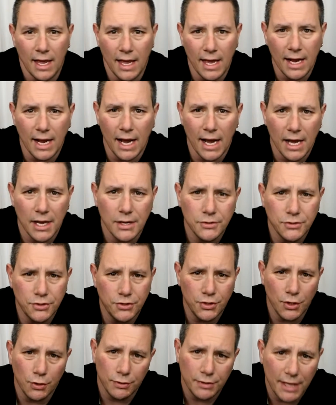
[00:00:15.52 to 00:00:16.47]
Hey guys,
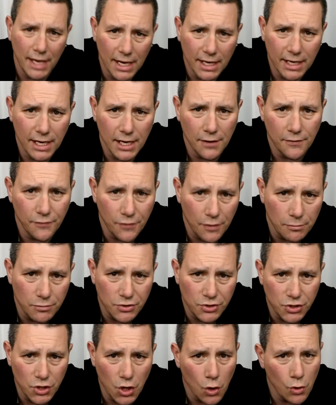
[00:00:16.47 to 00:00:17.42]
Joeteck here
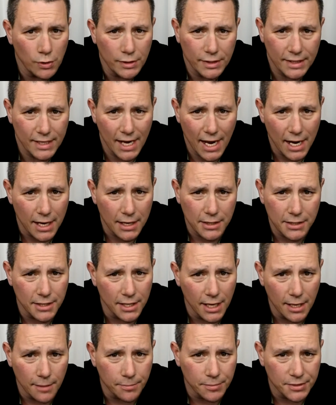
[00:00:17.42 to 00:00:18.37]
from Joeteck
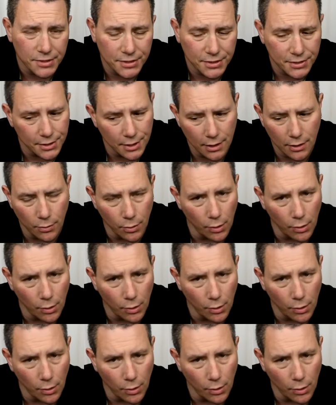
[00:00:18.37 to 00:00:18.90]
Tips.